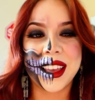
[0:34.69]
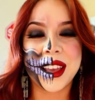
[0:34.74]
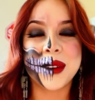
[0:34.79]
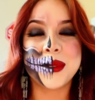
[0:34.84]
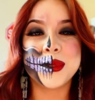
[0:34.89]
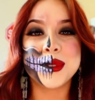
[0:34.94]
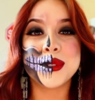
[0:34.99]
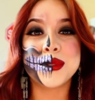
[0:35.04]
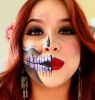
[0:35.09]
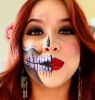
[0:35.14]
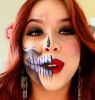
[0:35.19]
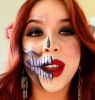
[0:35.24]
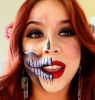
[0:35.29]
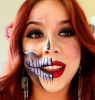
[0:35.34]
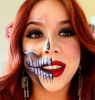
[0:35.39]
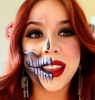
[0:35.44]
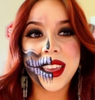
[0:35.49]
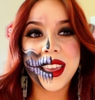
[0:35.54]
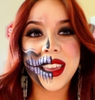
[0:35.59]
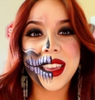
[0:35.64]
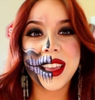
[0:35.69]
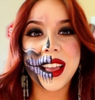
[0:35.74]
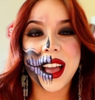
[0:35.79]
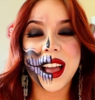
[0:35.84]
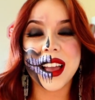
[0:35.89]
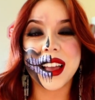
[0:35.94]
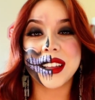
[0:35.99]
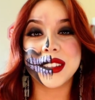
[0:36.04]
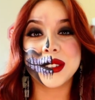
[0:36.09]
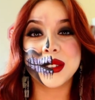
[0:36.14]
It was raining,
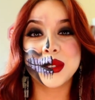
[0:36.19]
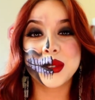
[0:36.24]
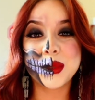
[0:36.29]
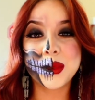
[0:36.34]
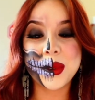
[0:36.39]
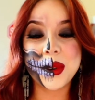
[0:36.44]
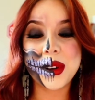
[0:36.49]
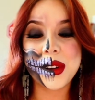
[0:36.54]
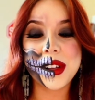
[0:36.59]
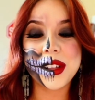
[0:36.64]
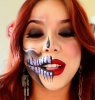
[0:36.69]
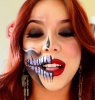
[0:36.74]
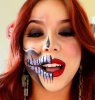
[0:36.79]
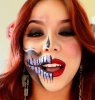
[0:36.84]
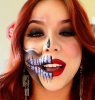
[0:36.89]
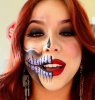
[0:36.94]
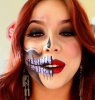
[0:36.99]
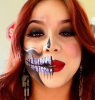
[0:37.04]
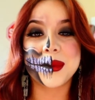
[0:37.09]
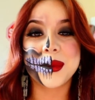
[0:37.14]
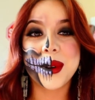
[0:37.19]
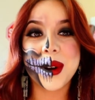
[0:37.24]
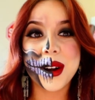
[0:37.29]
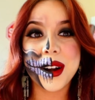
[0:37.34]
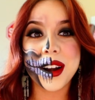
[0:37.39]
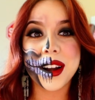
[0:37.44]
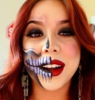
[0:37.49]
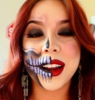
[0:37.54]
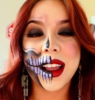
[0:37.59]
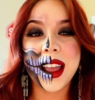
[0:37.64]
I had school, I had
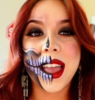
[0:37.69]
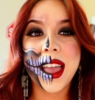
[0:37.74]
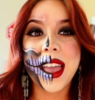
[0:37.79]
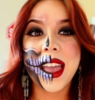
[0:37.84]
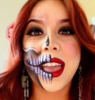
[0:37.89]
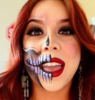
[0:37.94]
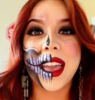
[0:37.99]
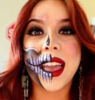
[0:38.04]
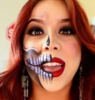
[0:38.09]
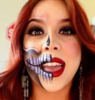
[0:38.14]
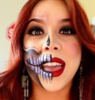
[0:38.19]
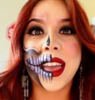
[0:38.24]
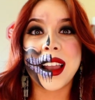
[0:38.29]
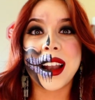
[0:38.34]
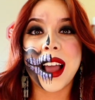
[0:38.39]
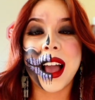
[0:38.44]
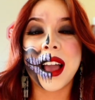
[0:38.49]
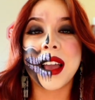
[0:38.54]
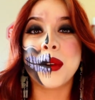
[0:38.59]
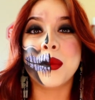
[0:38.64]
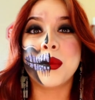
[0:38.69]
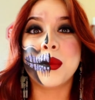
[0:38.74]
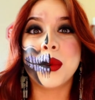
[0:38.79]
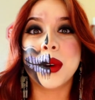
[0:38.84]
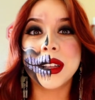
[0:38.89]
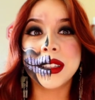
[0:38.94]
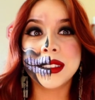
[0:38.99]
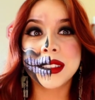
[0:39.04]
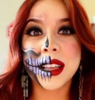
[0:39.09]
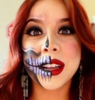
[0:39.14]
work, and I
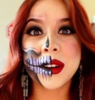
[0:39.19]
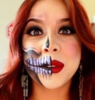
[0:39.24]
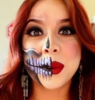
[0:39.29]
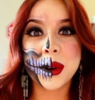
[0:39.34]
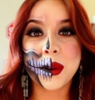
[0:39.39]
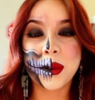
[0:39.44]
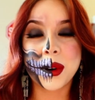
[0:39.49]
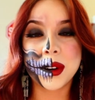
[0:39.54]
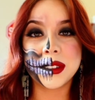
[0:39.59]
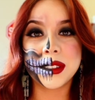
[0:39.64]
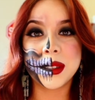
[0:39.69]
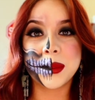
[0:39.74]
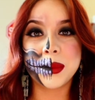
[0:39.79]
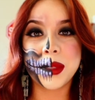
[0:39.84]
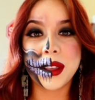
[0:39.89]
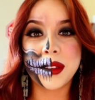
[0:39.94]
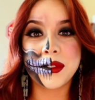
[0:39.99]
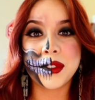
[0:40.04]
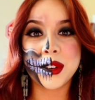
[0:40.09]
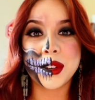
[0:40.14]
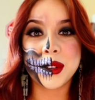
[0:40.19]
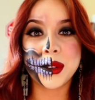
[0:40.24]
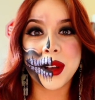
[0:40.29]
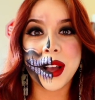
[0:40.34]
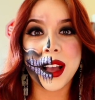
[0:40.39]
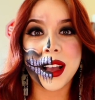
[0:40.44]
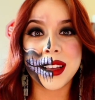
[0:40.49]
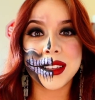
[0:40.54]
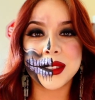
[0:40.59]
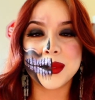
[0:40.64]
was gonna record something for you
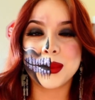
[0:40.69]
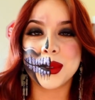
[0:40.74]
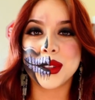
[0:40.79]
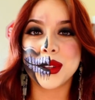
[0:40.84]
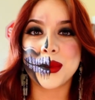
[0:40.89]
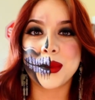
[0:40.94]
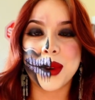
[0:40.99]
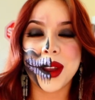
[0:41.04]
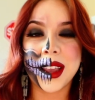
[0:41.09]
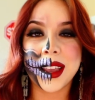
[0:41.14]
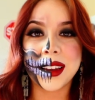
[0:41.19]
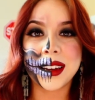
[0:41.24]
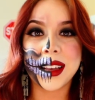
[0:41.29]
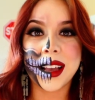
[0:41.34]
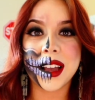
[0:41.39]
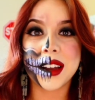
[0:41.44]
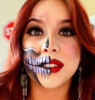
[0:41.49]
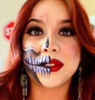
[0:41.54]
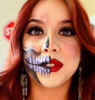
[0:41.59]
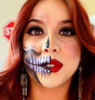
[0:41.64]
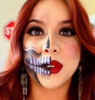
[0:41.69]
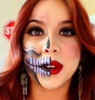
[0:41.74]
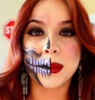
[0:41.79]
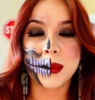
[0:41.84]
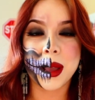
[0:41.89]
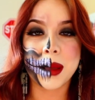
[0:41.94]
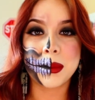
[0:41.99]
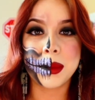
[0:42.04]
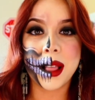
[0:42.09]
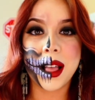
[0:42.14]
guys, but the rain kind of
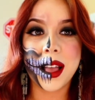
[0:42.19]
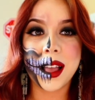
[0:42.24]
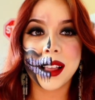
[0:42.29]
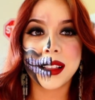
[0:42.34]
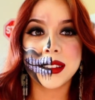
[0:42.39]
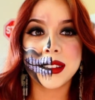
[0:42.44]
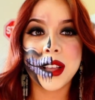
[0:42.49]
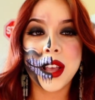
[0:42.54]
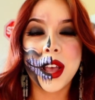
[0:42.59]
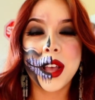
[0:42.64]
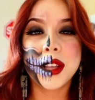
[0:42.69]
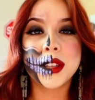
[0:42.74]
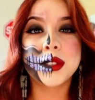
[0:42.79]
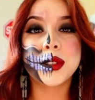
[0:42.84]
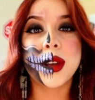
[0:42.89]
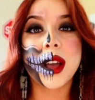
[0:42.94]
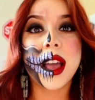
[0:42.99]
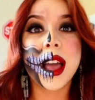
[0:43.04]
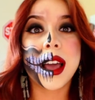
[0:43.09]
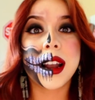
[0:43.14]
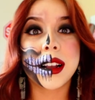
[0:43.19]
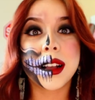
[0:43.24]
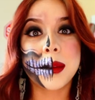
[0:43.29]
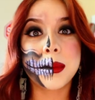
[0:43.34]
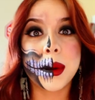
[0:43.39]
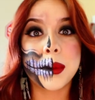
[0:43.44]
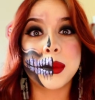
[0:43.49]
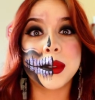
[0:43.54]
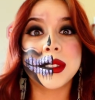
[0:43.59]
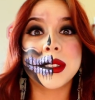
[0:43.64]
ruined my plans. So I had to
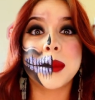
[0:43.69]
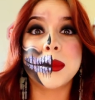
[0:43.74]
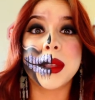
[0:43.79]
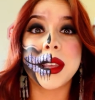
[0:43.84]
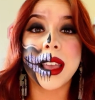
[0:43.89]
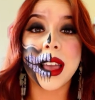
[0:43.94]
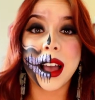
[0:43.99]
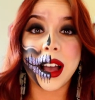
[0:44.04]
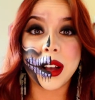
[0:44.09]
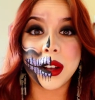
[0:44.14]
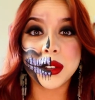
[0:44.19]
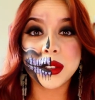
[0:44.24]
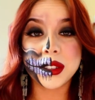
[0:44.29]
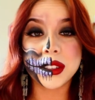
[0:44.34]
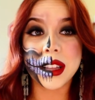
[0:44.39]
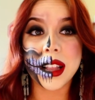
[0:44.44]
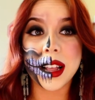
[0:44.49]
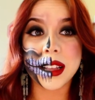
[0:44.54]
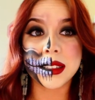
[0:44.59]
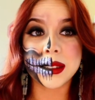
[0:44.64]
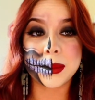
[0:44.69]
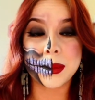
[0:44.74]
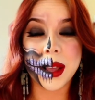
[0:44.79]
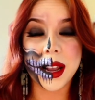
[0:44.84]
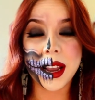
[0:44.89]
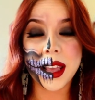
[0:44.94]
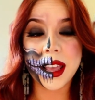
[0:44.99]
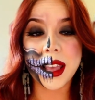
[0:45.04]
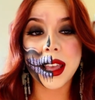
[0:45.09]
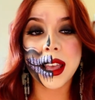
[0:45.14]
come up with something else last
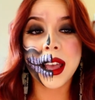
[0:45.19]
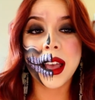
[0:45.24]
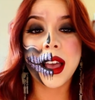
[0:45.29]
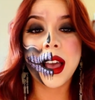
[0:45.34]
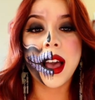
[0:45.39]
minute.